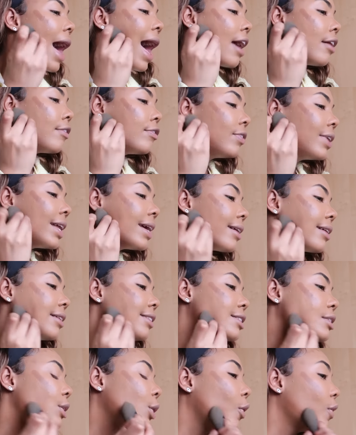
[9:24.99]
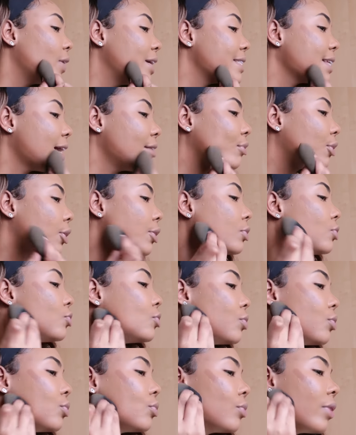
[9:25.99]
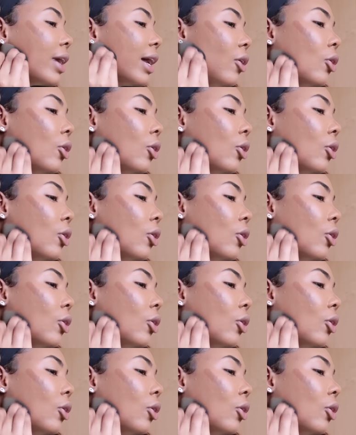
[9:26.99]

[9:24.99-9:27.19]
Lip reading: I feel like it's because I've gone through